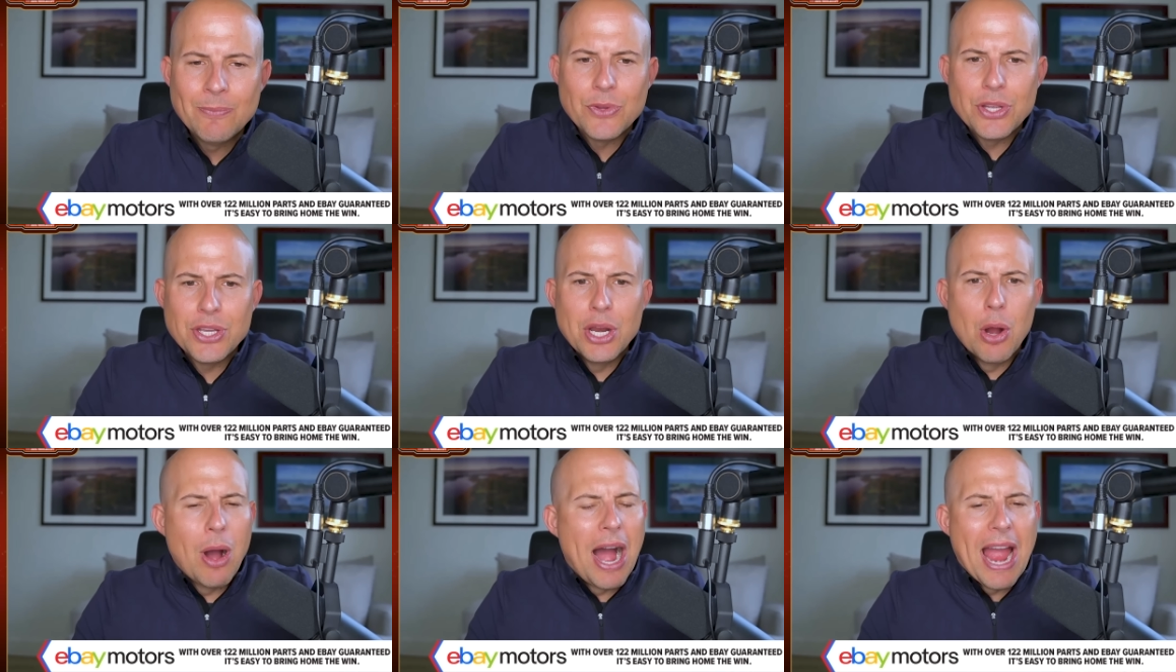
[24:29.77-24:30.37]
you
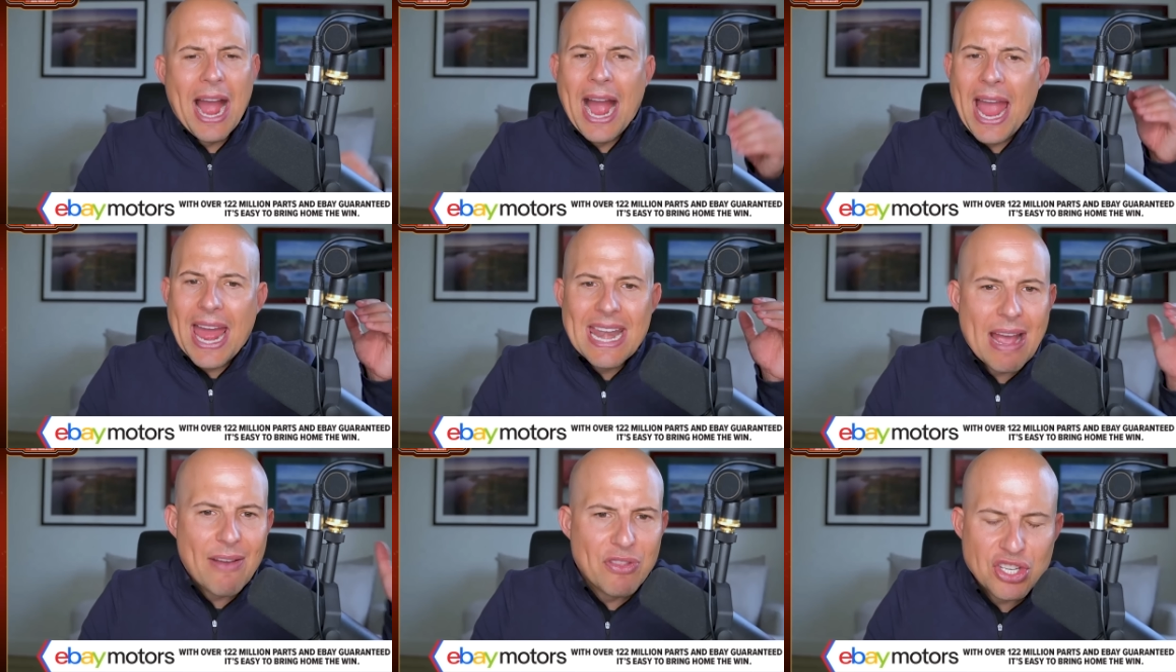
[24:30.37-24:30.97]
know, I, I had
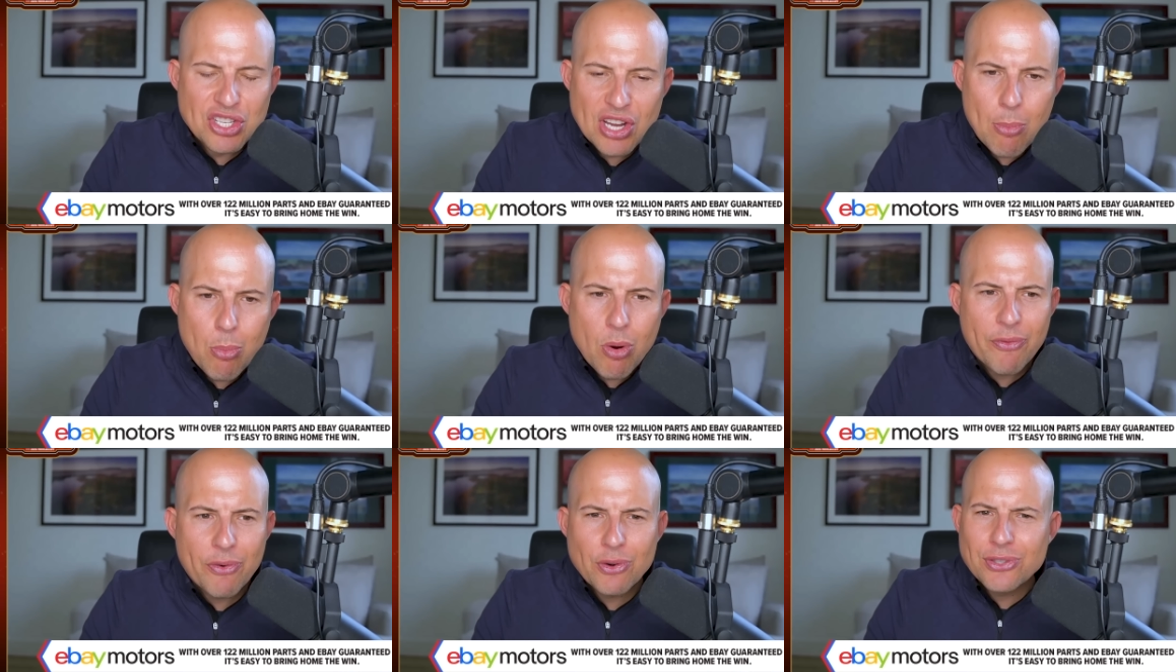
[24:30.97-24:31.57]
to have the
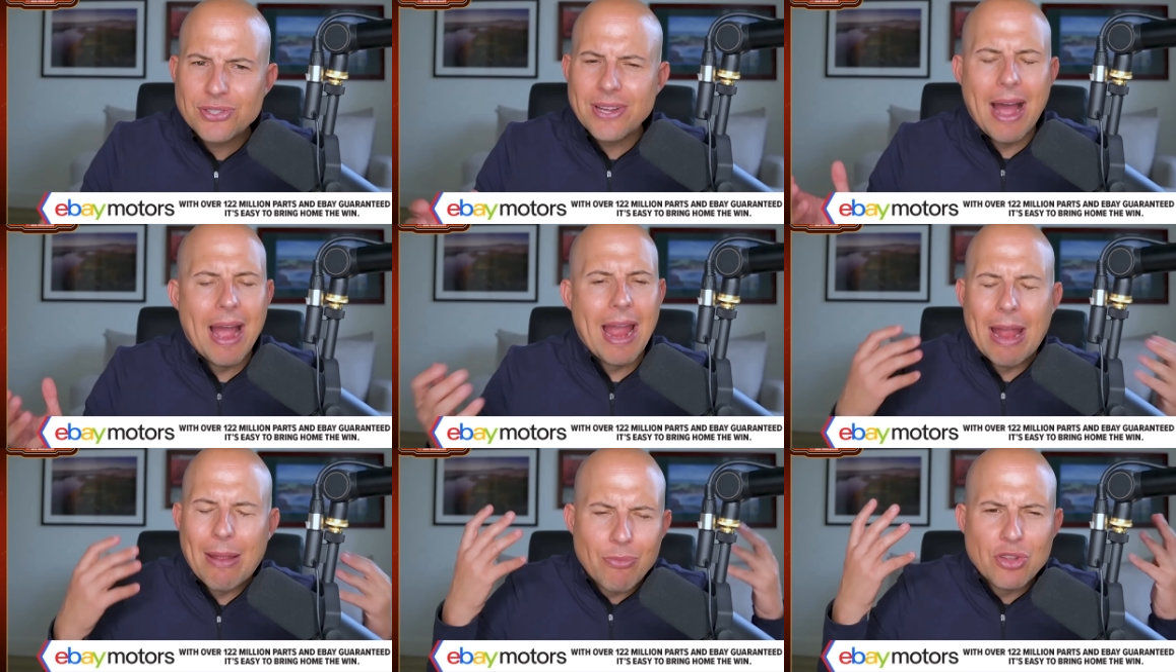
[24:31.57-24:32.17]
subwoofers. I,
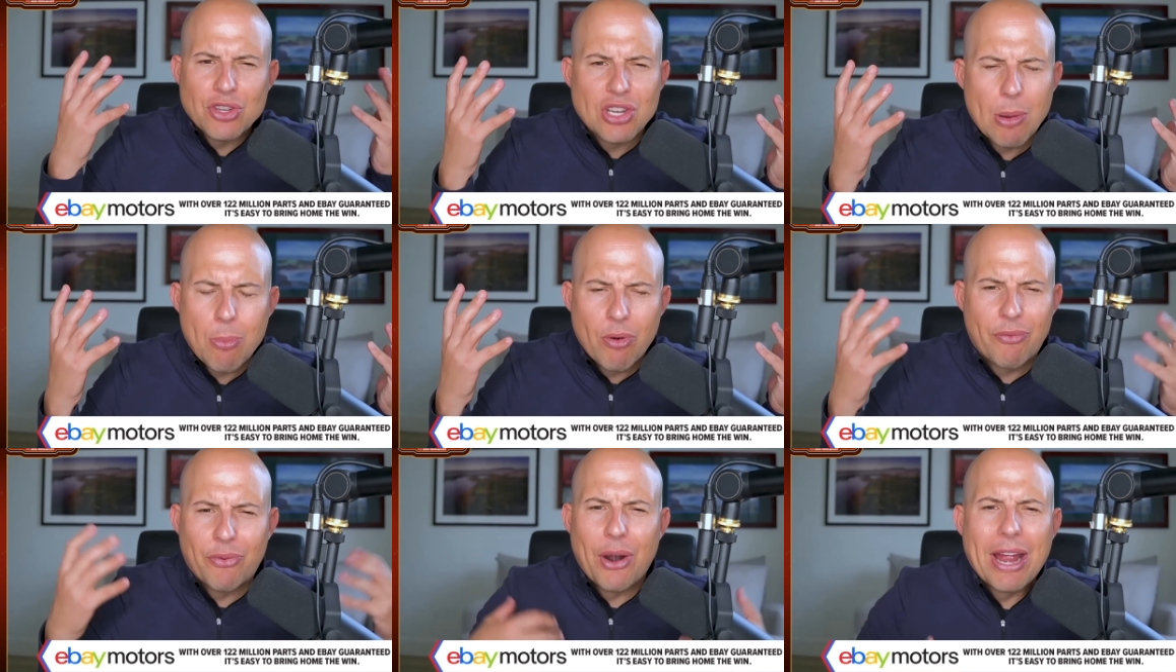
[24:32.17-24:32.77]
I the
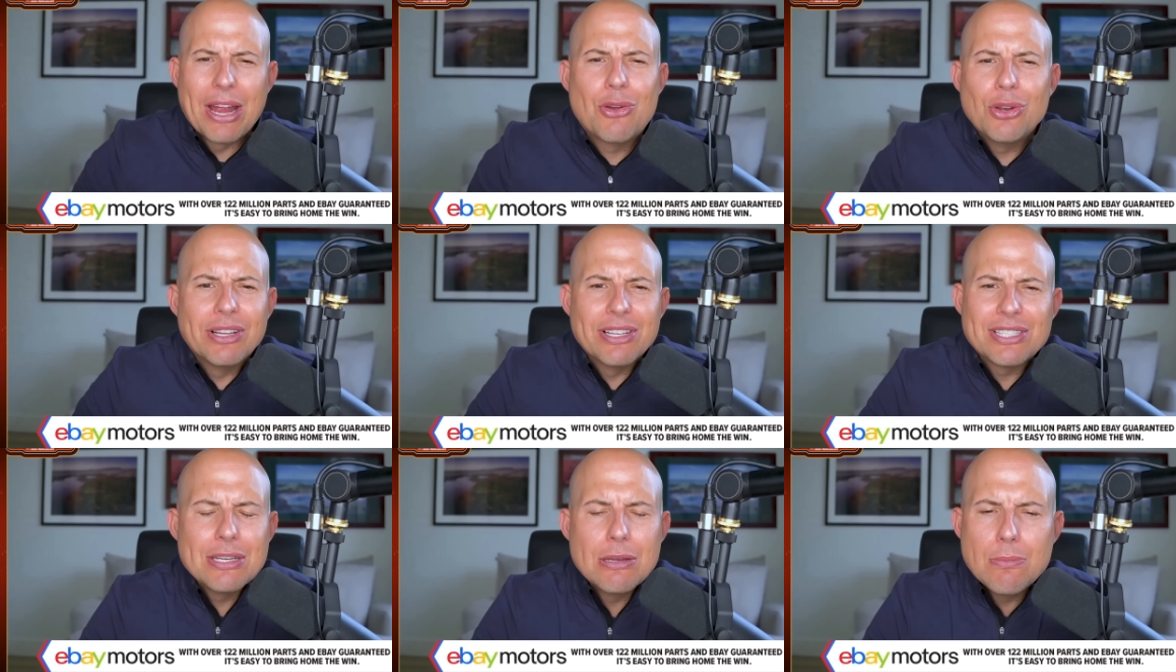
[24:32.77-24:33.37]
subwoofer. I couldn't
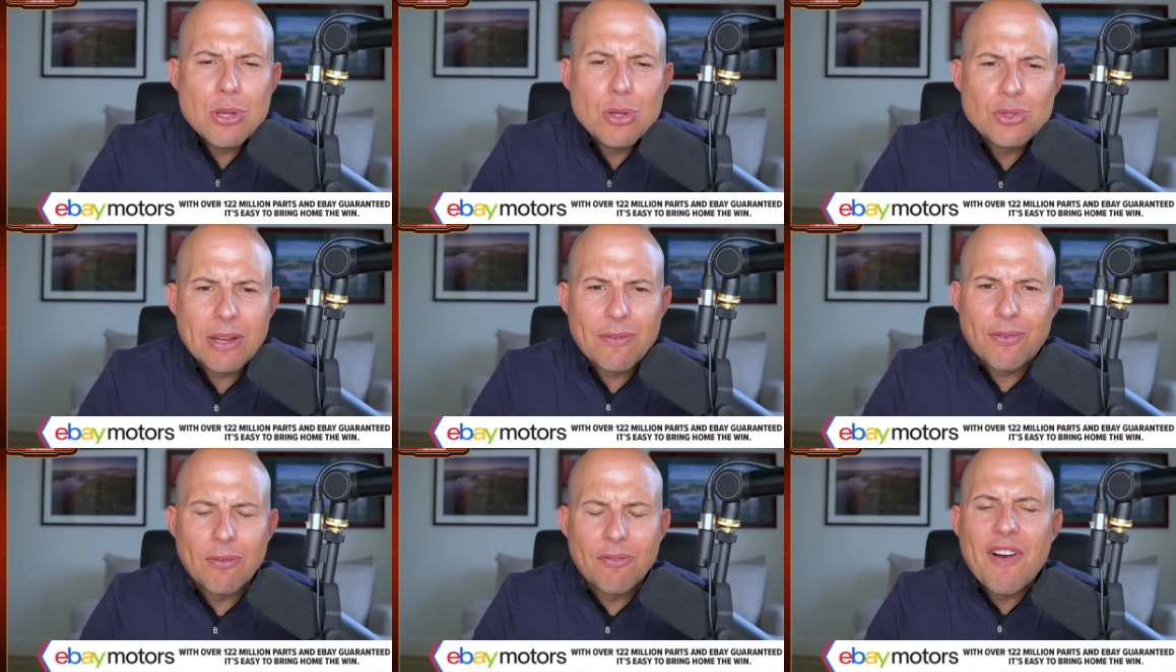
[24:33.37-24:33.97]
listen to
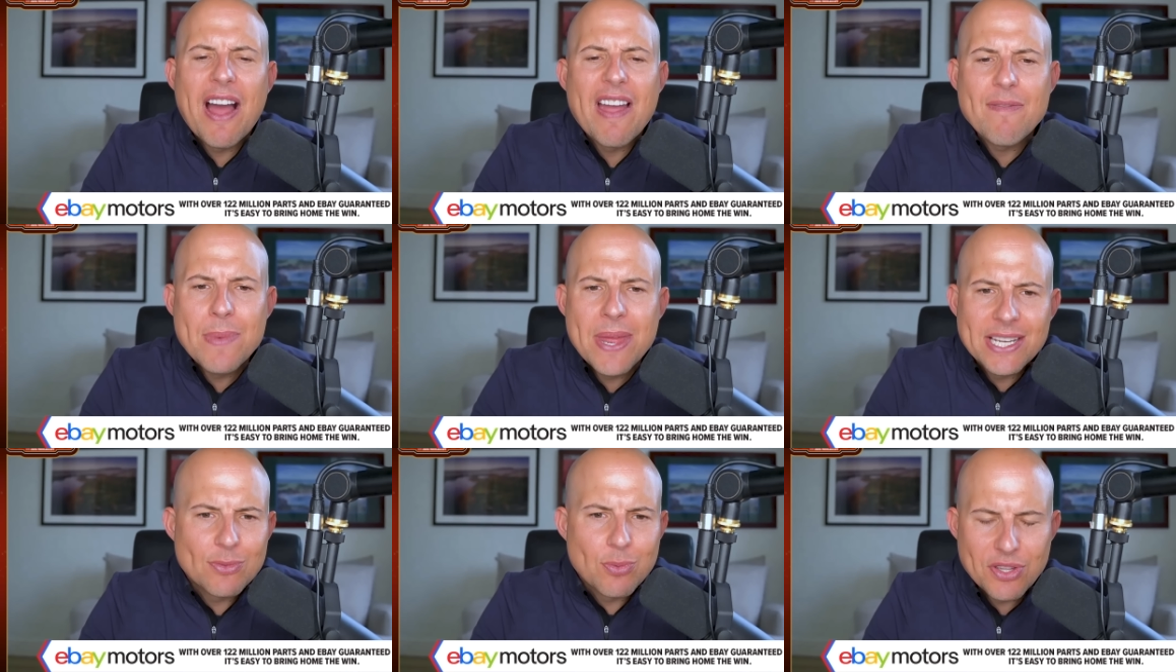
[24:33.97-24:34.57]
music for five
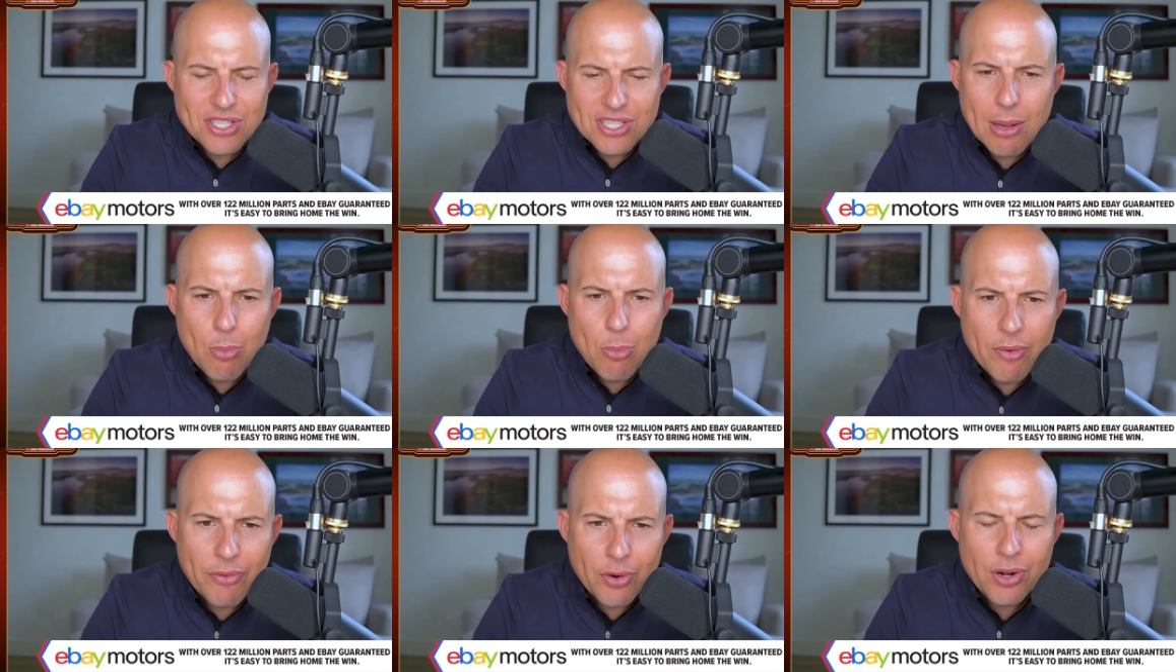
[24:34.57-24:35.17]
minutes with the
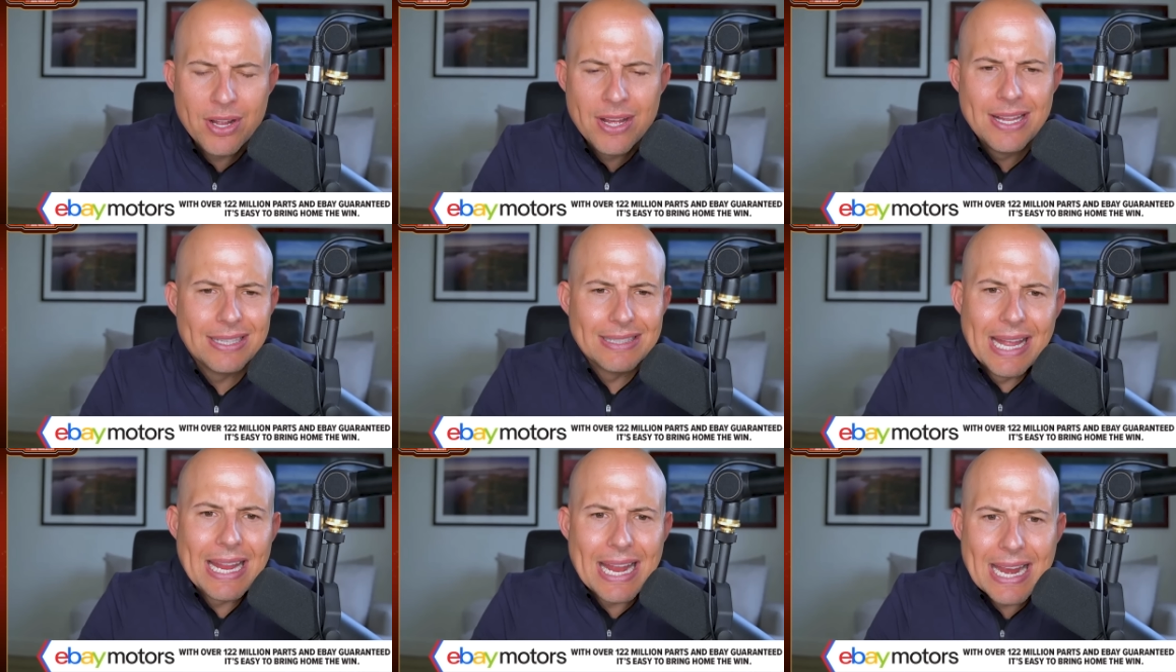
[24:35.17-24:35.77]
subwoofer
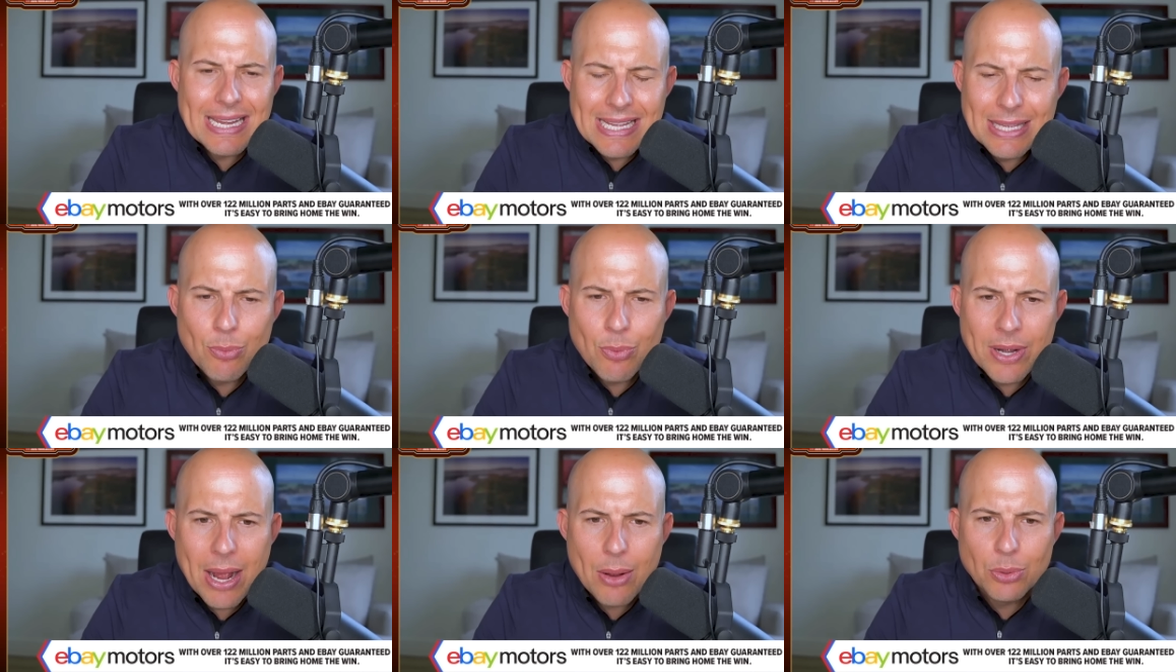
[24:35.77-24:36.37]
like I did
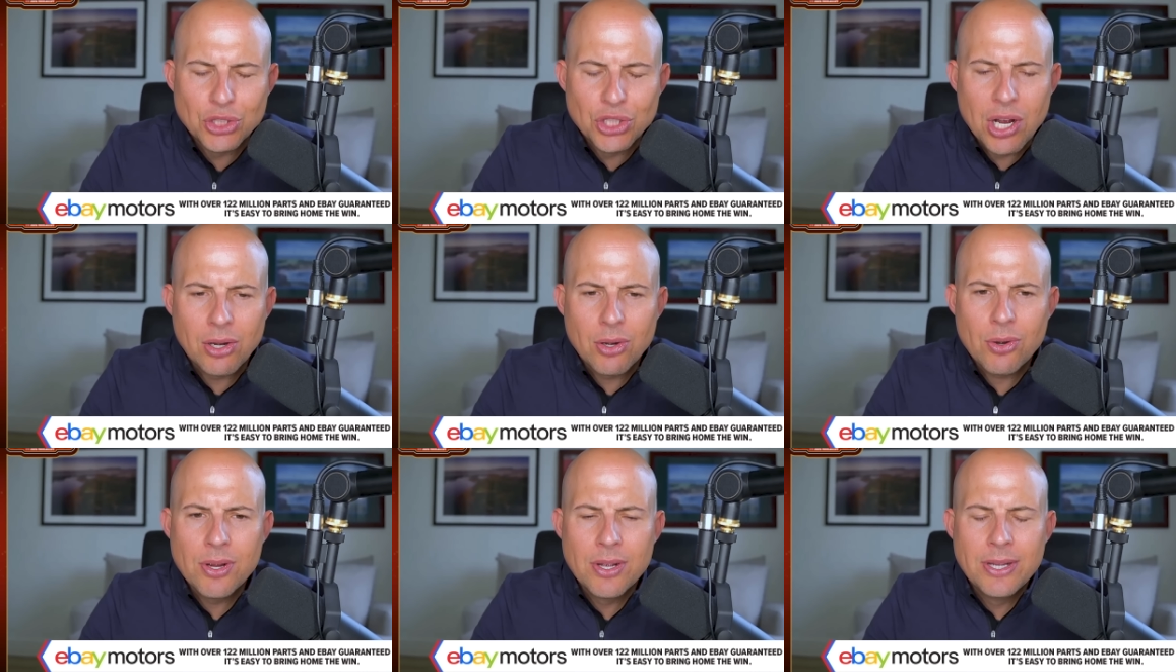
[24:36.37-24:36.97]
when I was
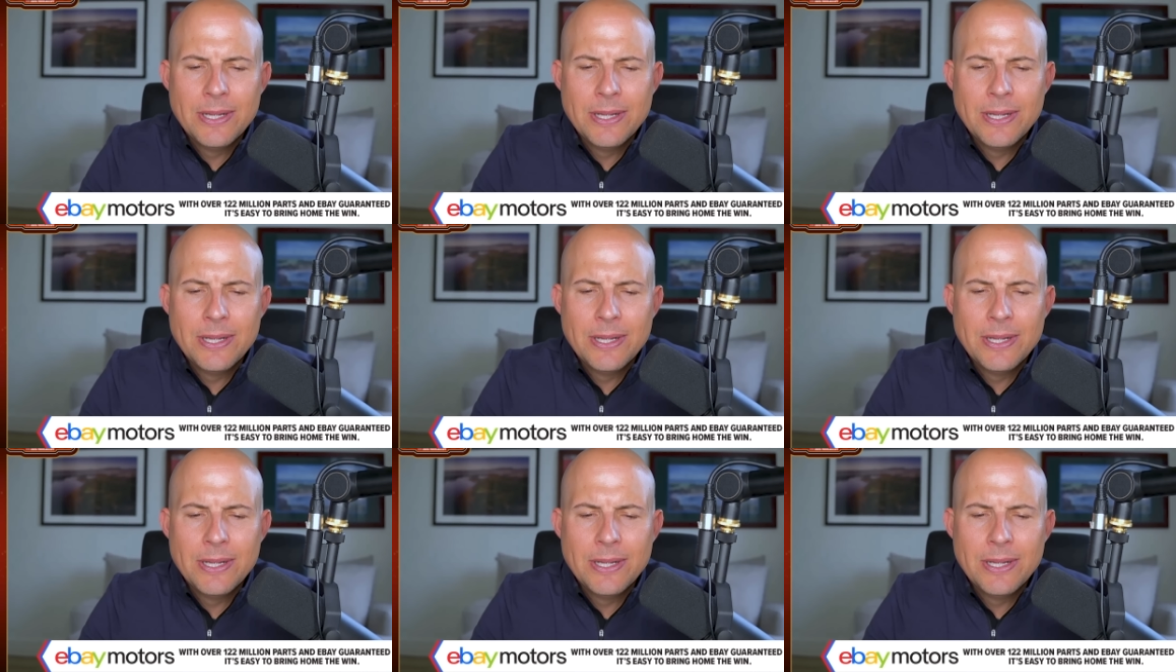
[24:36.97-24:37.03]
younger.